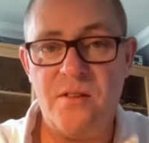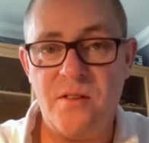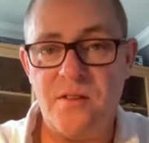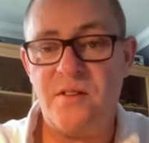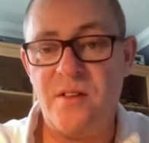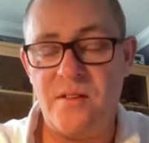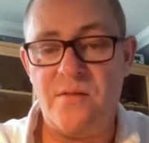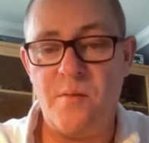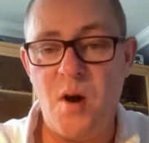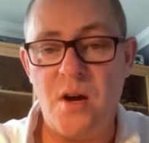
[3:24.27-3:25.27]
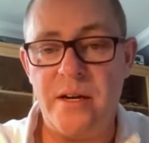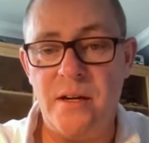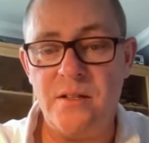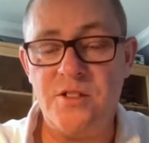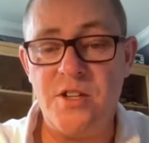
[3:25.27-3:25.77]
success of the market
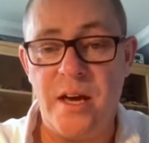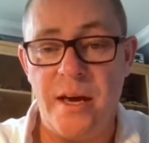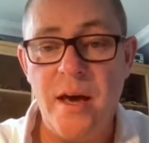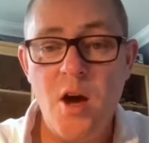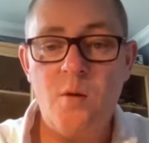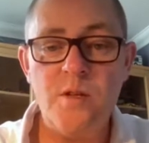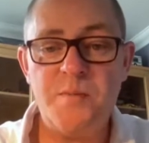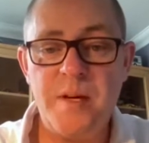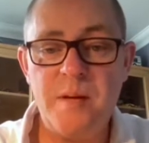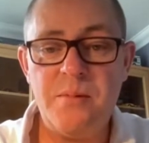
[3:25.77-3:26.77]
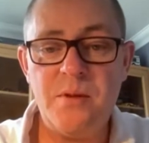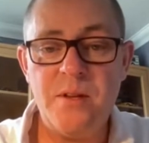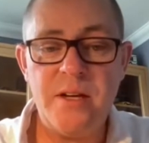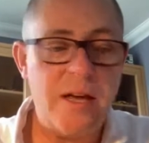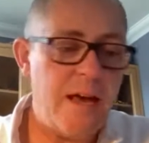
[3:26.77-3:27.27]
last year was people
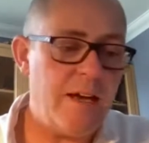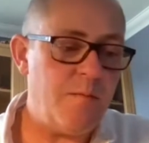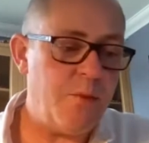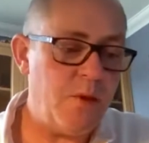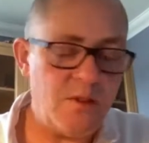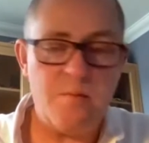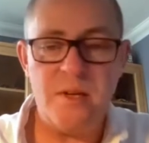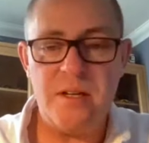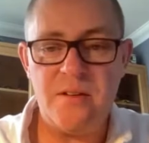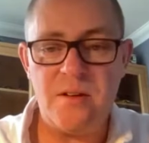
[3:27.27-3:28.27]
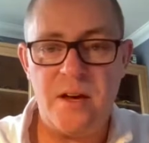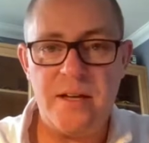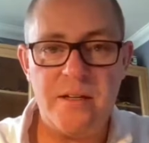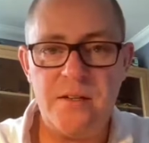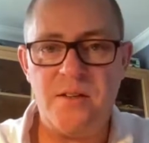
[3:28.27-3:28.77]
that had put some money aside
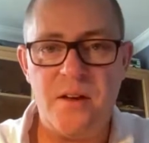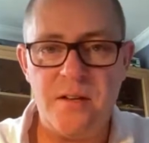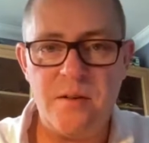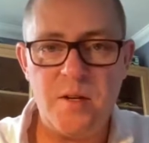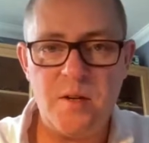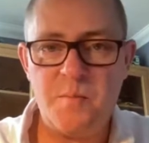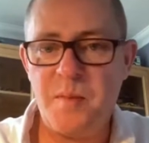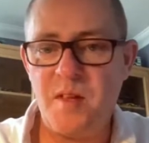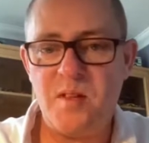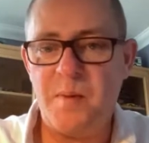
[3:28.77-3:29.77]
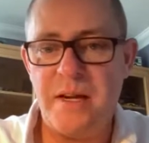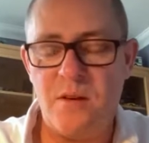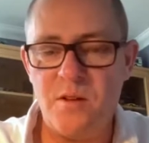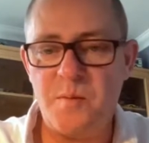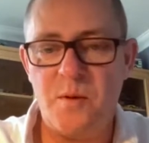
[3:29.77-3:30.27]
and decided they were going to spend it
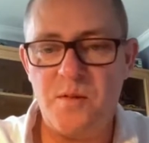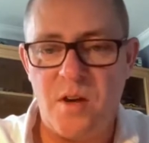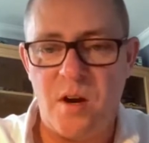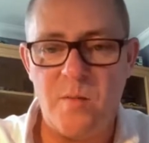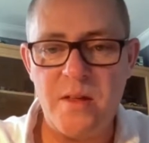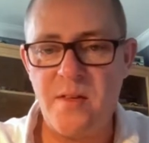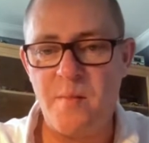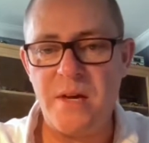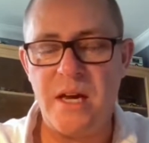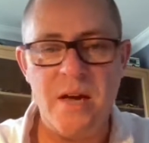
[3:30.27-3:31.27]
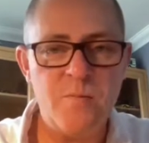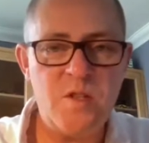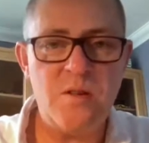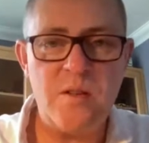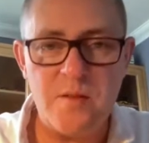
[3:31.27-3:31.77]
on a sports car, whether that be
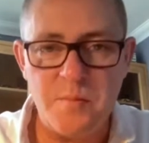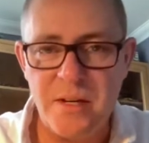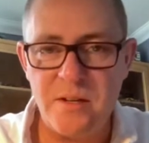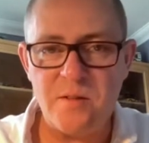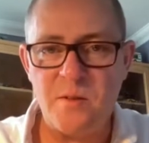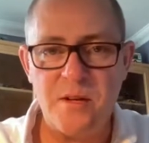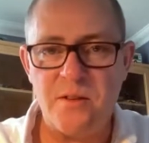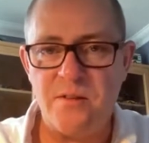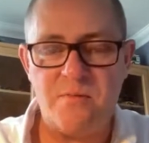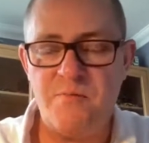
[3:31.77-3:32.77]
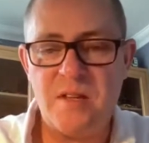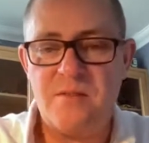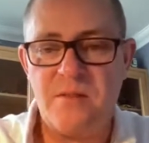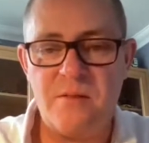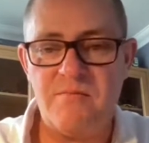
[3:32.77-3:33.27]
£2,000 worth of
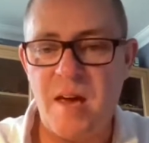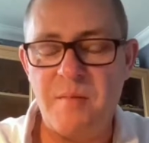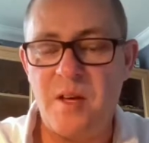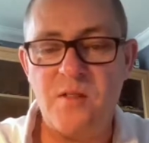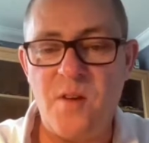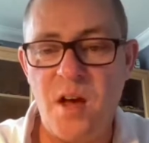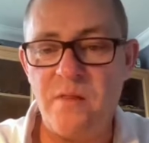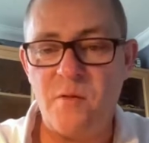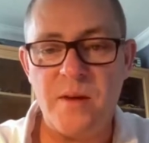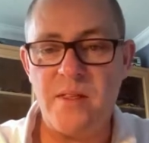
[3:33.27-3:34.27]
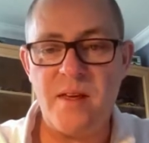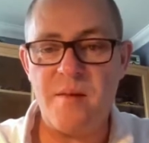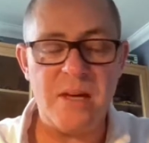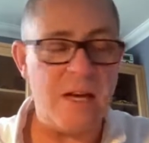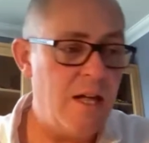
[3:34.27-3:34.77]
Mazda MX-5 or whether that
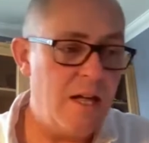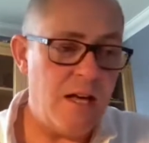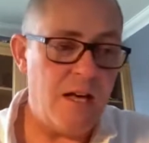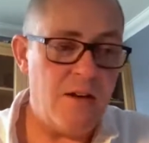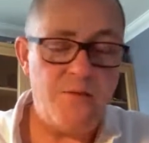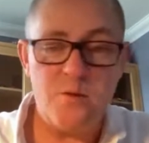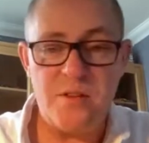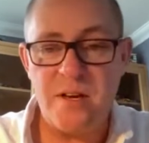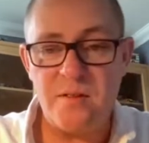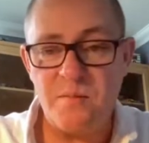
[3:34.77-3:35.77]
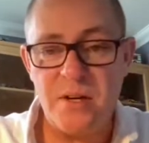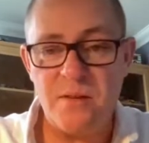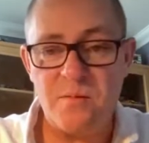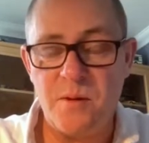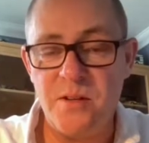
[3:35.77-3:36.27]
be
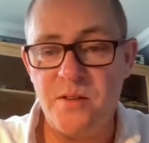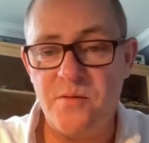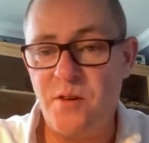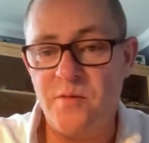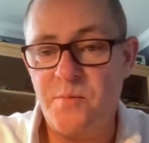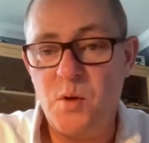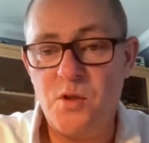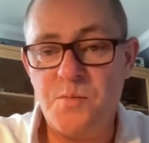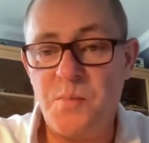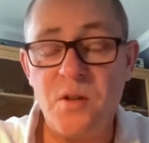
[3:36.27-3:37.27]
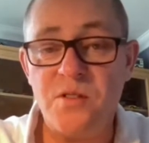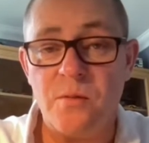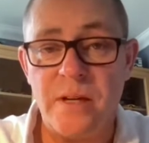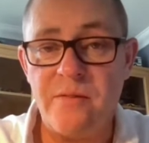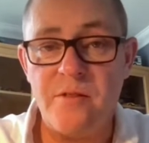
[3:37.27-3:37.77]
£40,000 worth of Porsche Boxster,
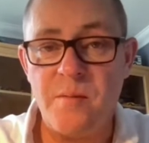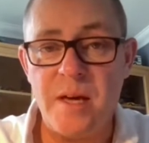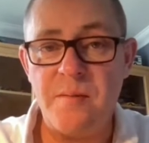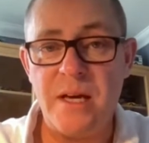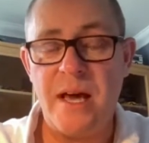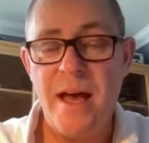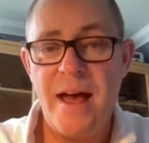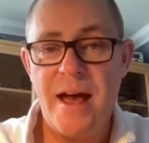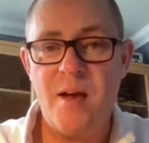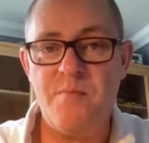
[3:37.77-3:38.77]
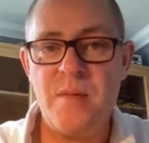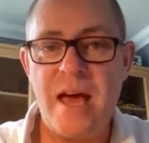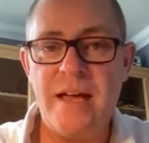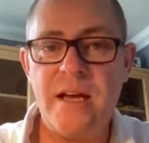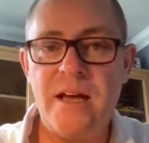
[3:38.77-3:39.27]
whatever it may be.
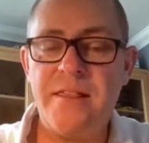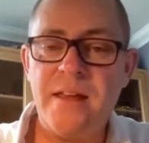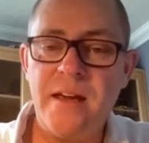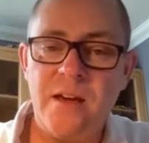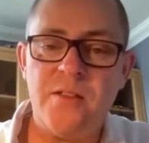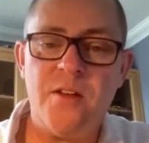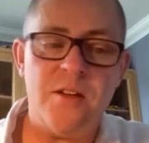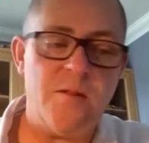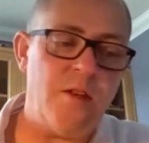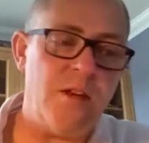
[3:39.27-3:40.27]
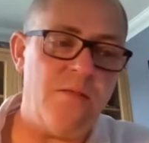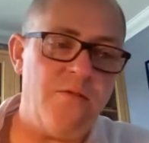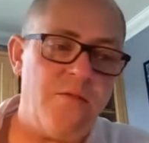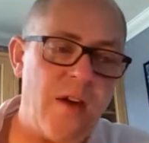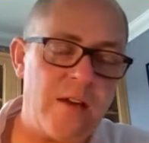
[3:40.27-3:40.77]
And I think that the
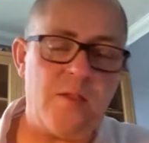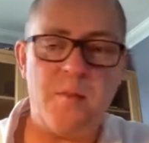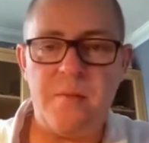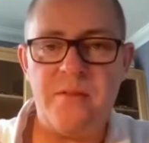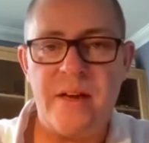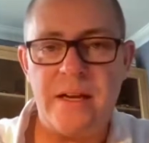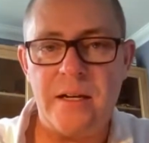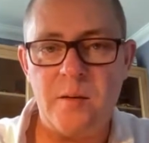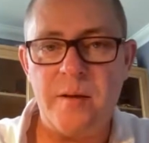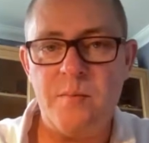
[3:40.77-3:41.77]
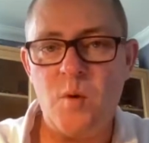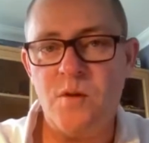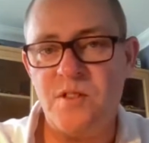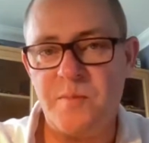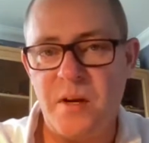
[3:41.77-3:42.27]
fact that people have had a little bit more
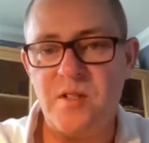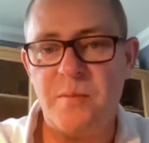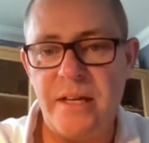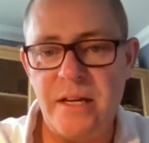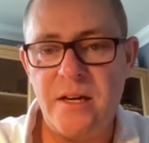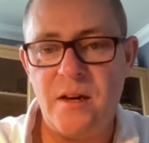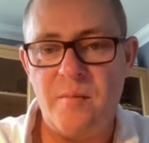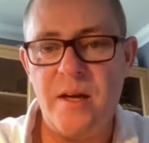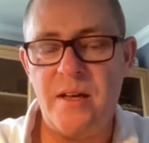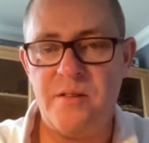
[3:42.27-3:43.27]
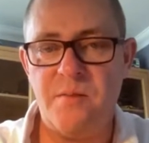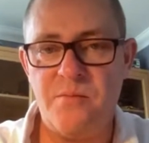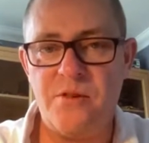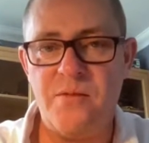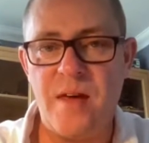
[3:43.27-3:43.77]
disposable income has
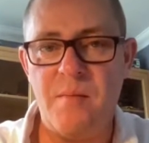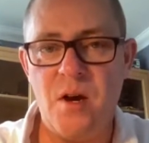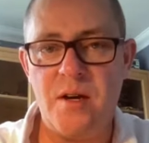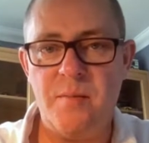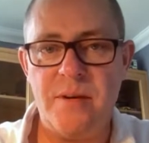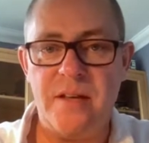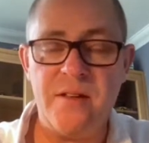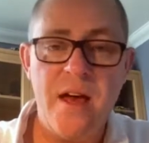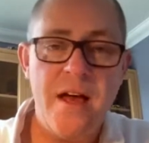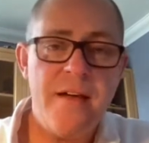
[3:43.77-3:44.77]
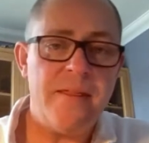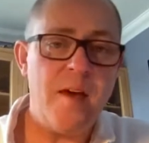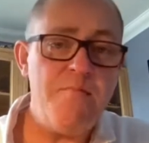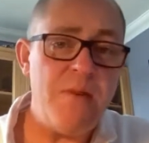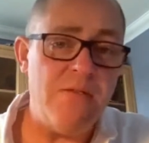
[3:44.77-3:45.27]
improved that marketplace. The
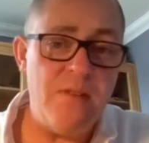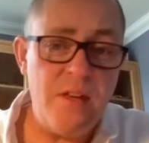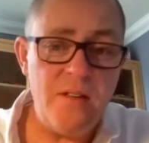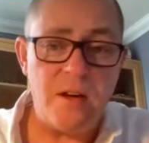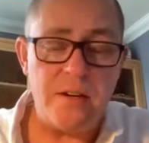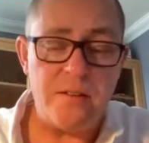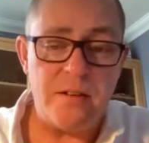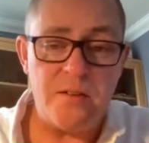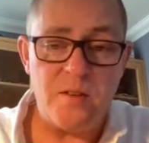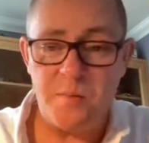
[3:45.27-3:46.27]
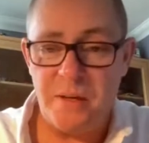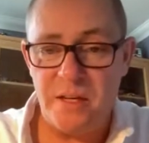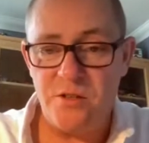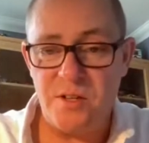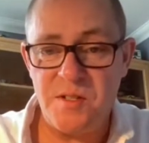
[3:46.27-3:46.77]
MPV side of things has been
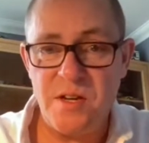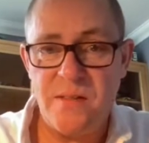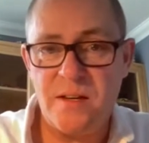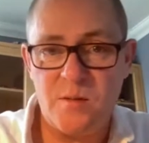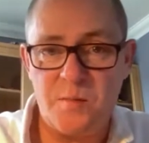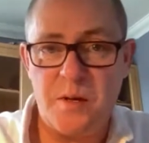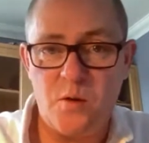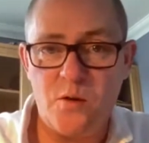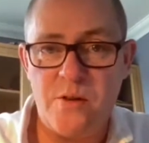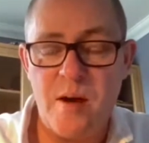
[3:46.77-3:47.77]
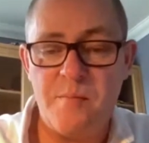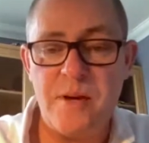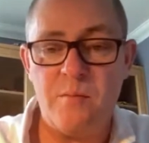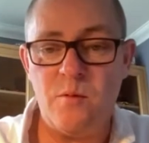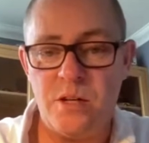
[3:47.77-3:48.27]
interesting, and that has been all around
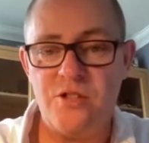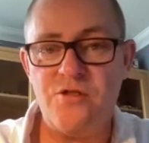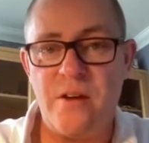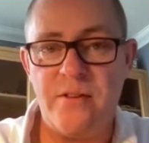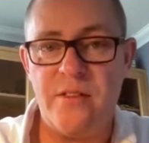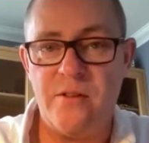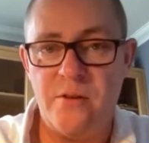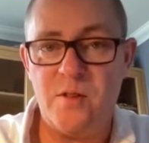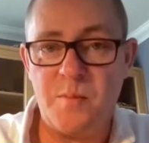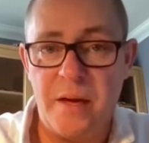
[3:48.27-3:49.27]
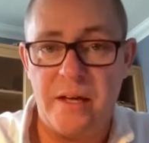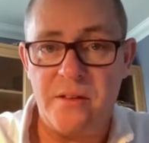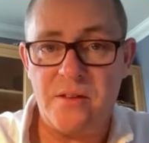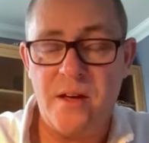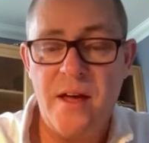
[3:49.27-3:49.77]
people wanting to travel in their own space.